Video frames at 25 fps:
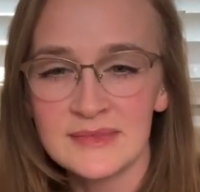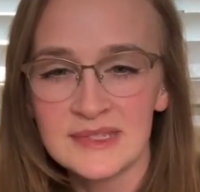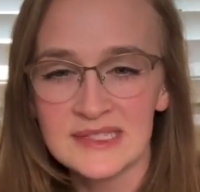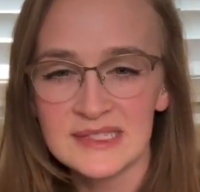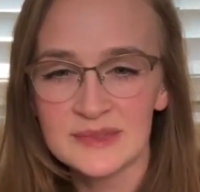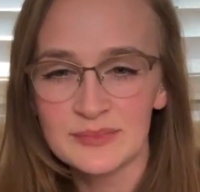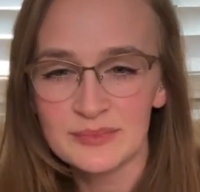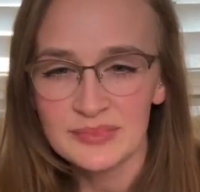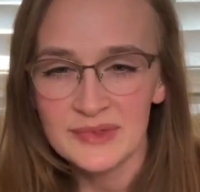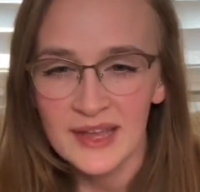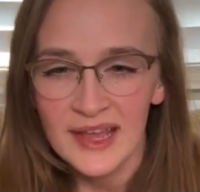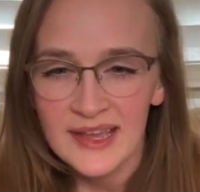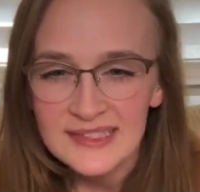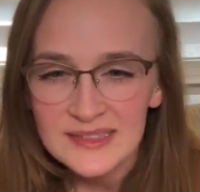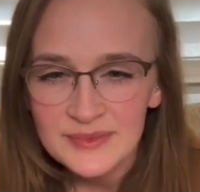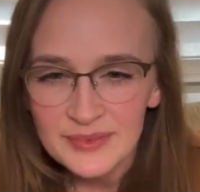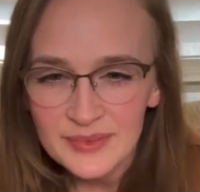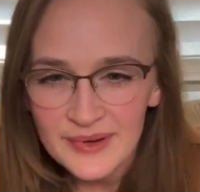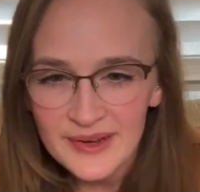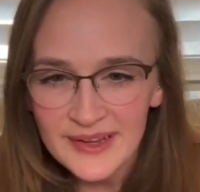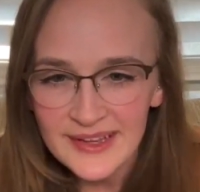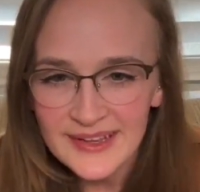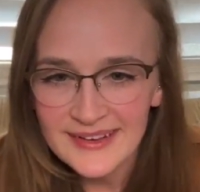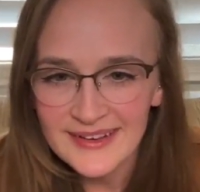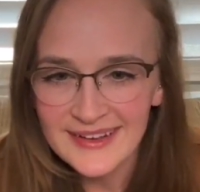just
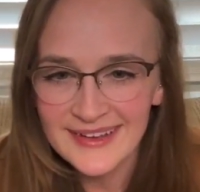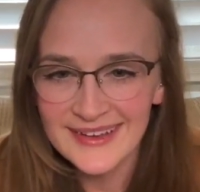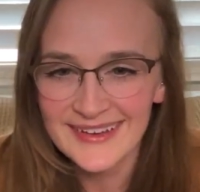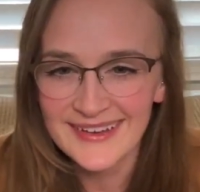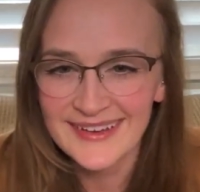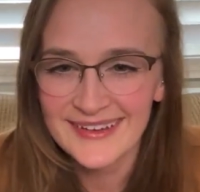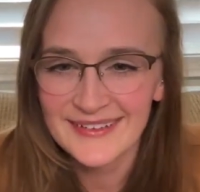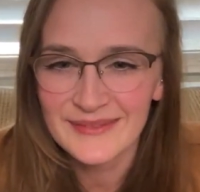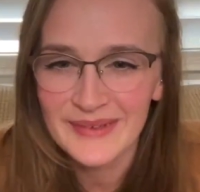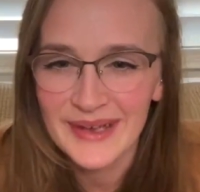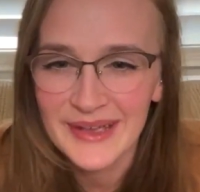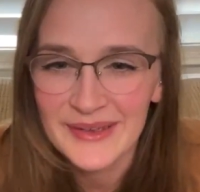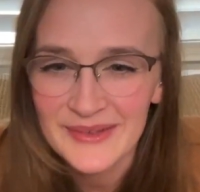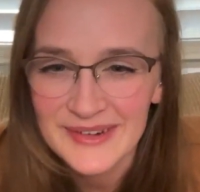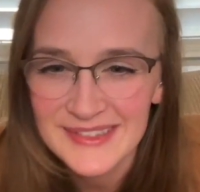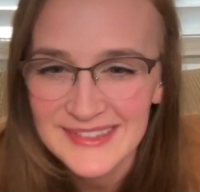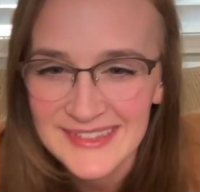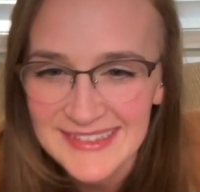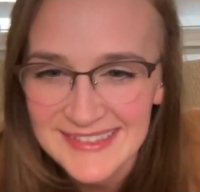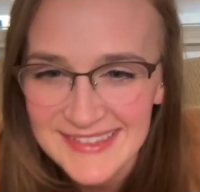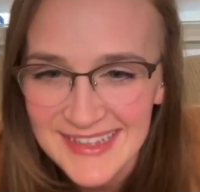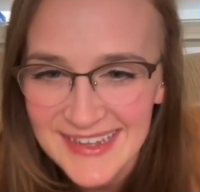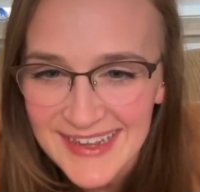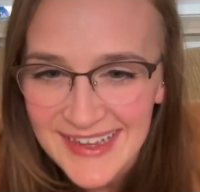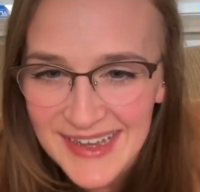desperate. Wait, what
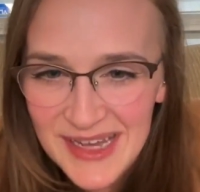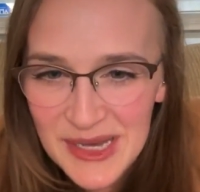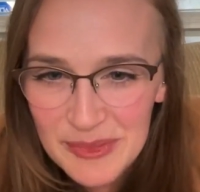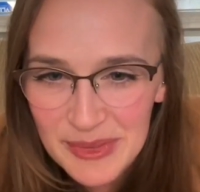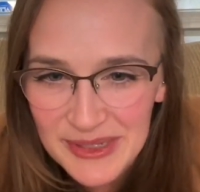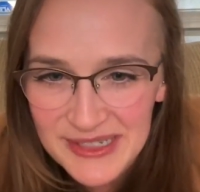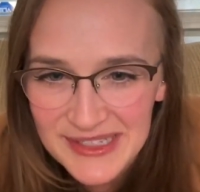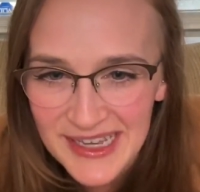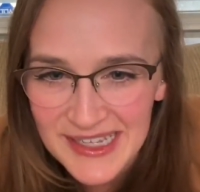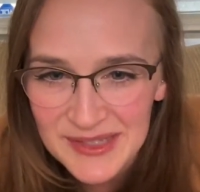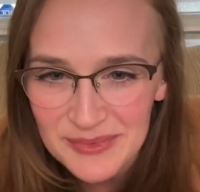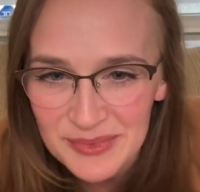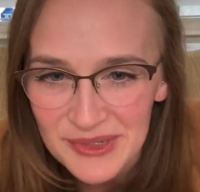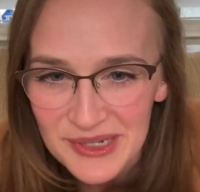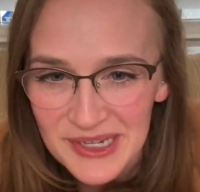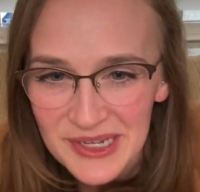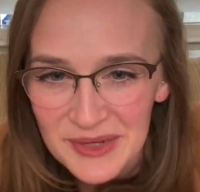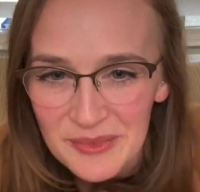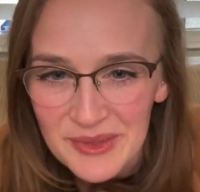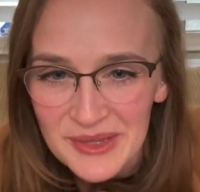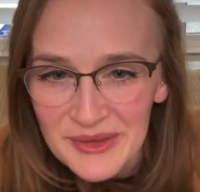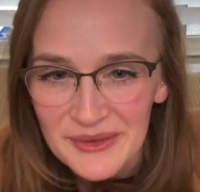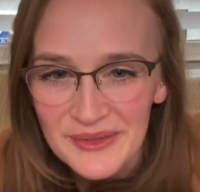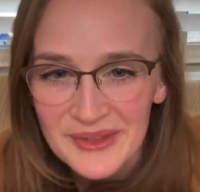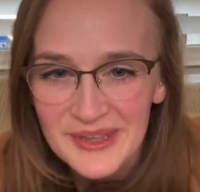does that say? But desperate,
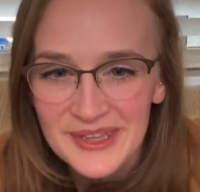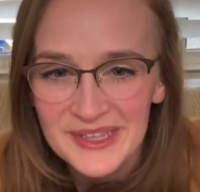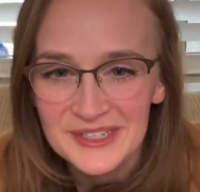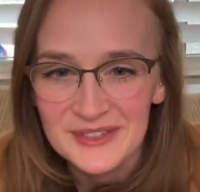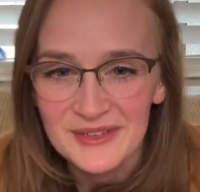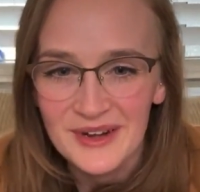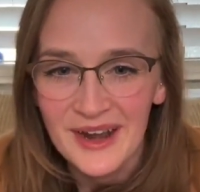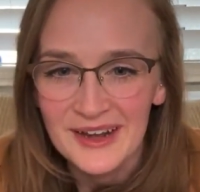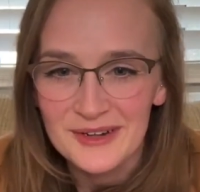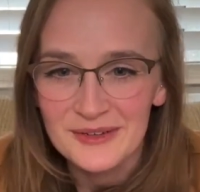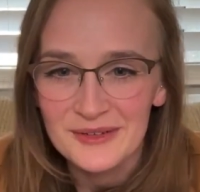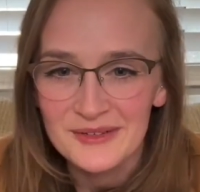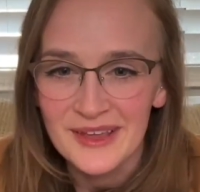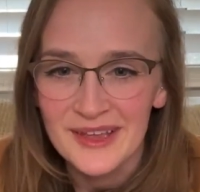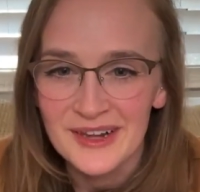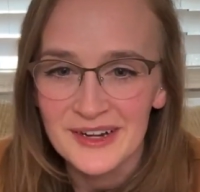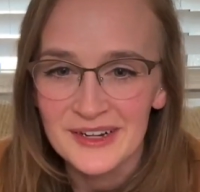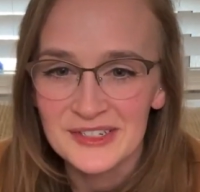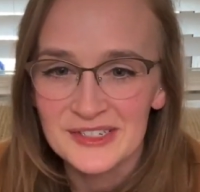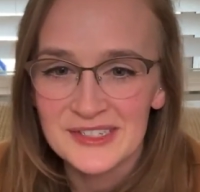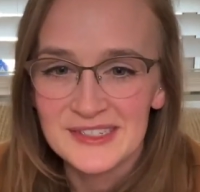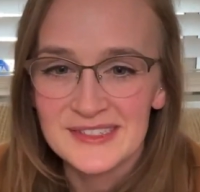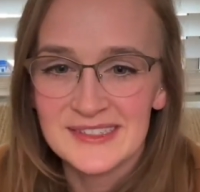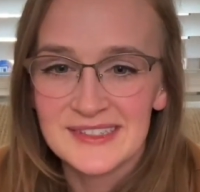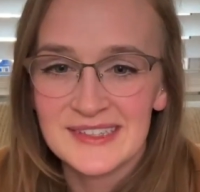and we only interact with
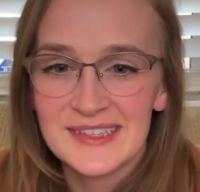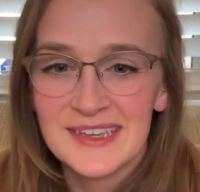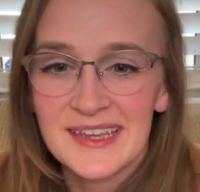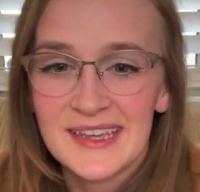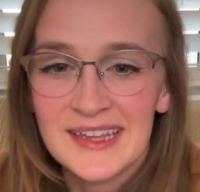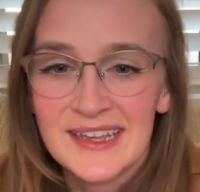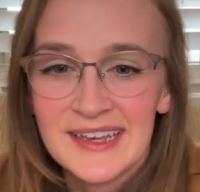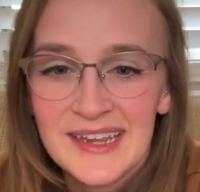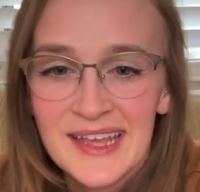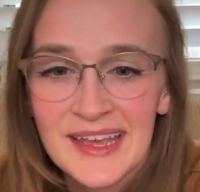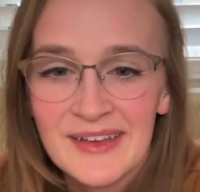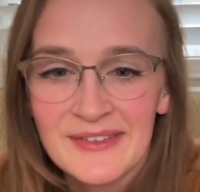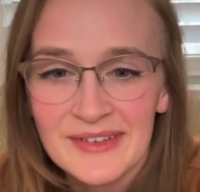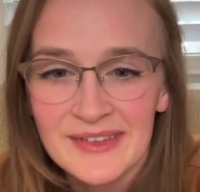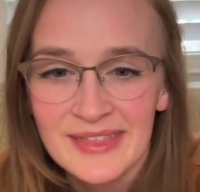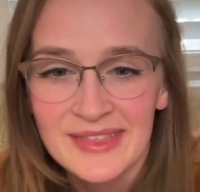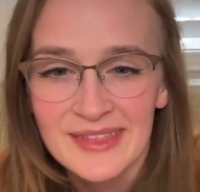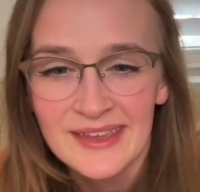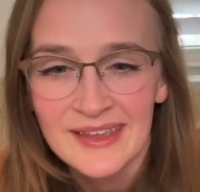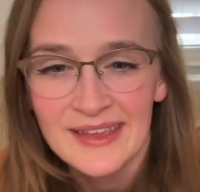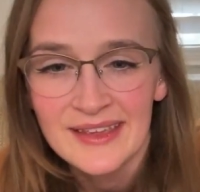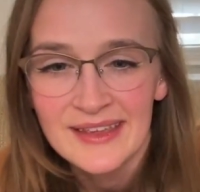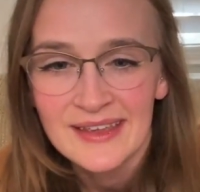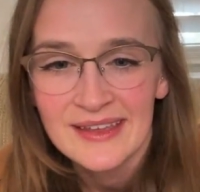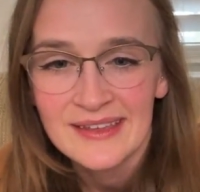energies and
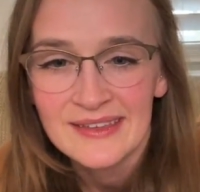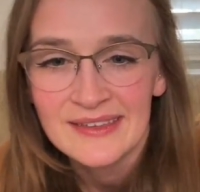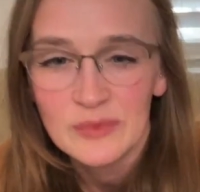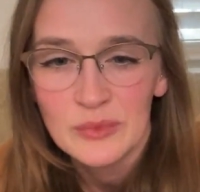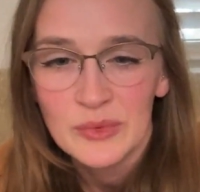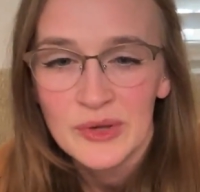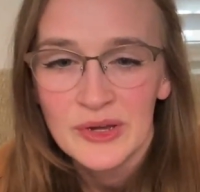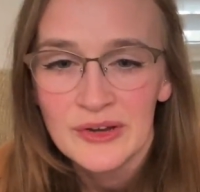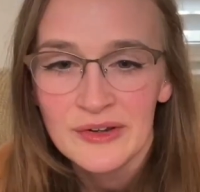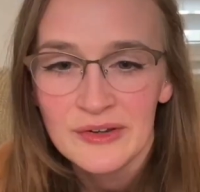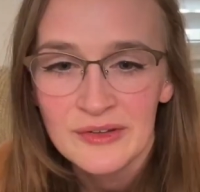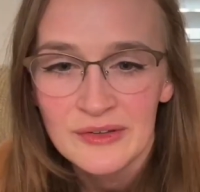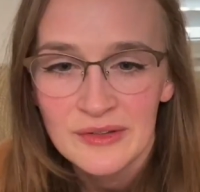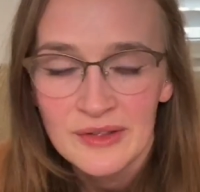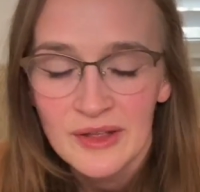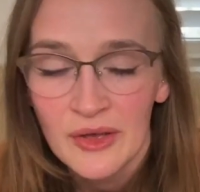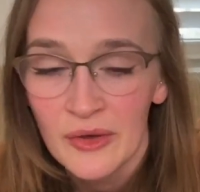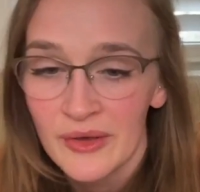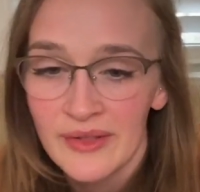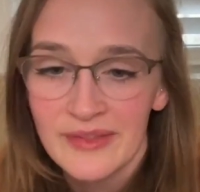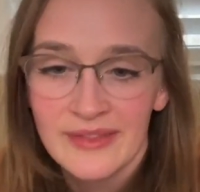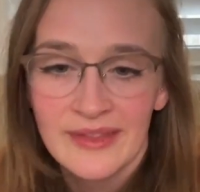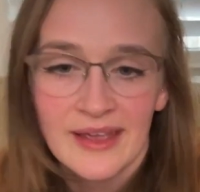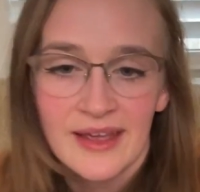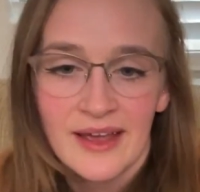everything. It's weird.
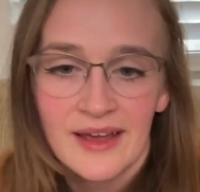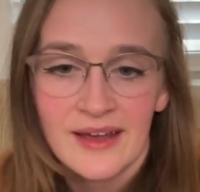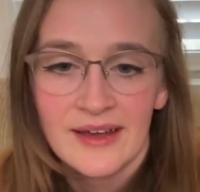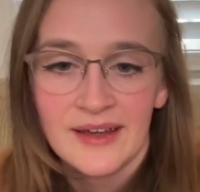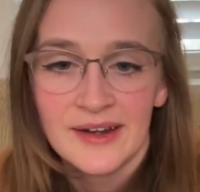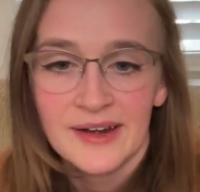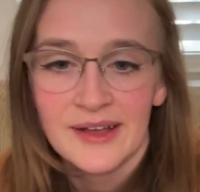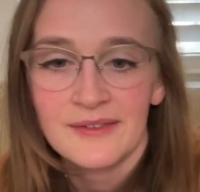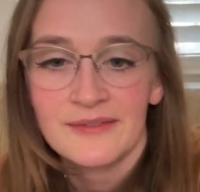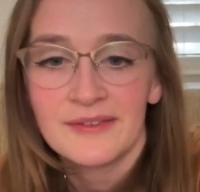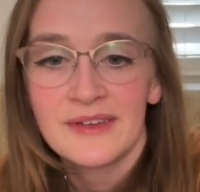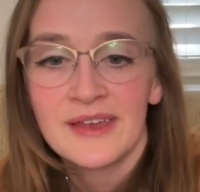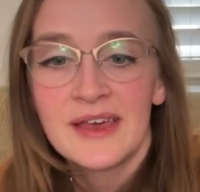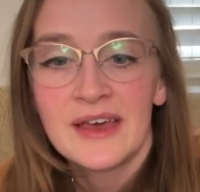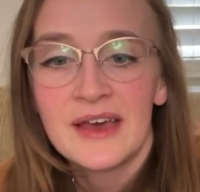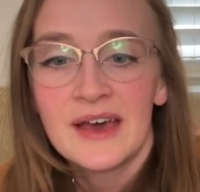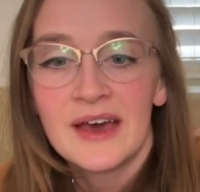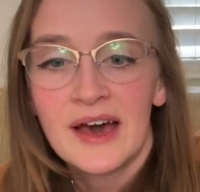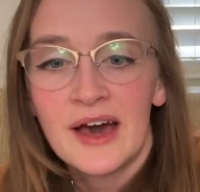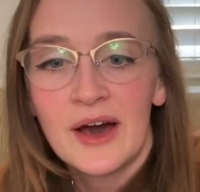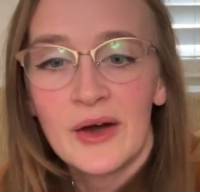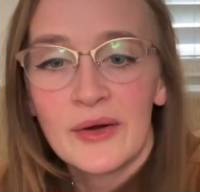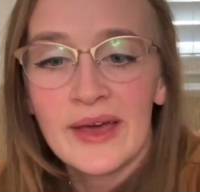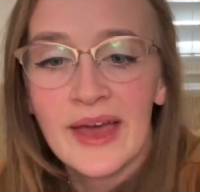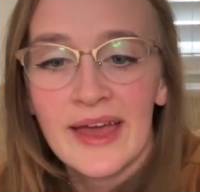Oh, that got cut
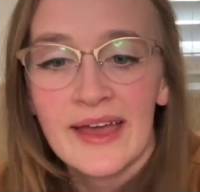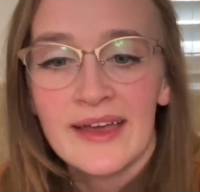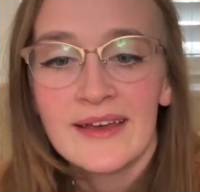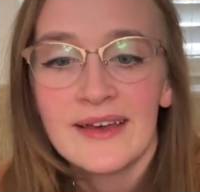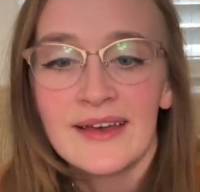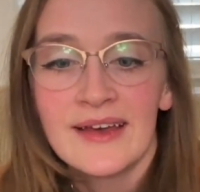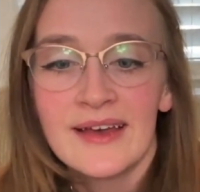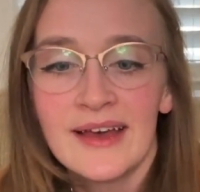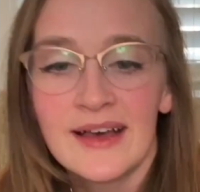off. Okay.